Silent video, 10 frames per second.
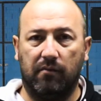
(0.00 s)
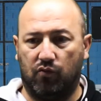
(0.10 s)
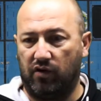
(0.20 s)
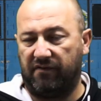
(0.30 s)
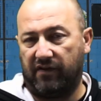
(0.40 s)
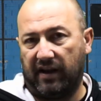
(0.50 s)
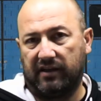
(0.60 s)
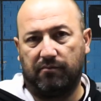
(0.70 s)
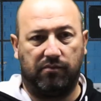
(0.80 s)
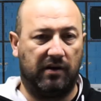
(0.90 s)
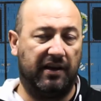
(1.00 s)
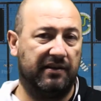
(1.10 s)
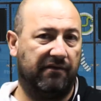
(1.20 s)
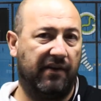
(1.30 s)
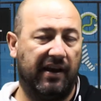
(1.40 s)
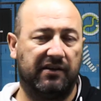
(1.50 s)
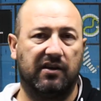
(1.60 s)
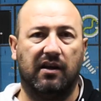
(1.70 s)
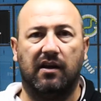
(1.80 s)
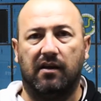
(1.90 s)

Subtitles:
more effect, less effect,